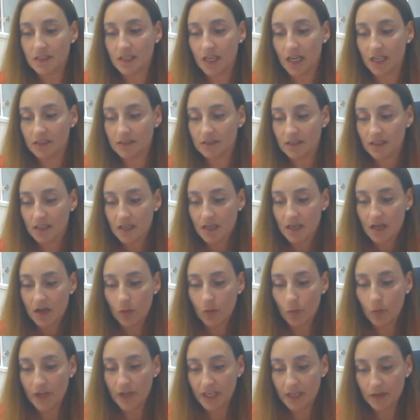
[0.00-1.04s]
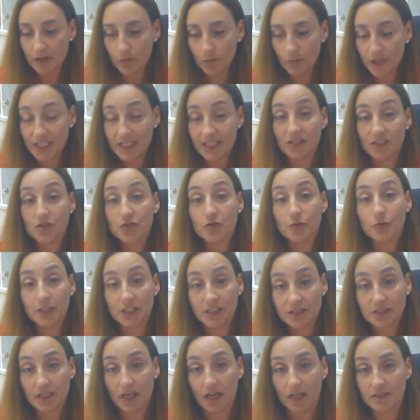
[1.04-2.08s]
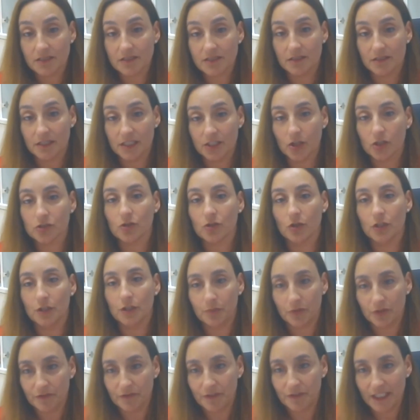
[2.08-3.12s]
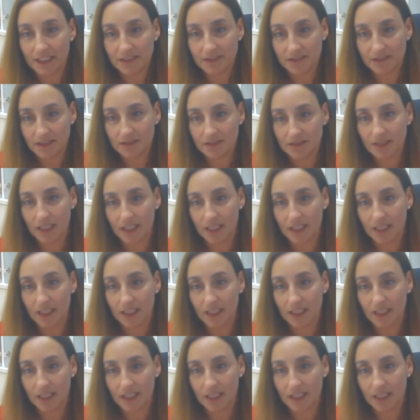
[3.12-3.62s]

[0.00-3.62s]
that we can treat cancer and not only prevent it.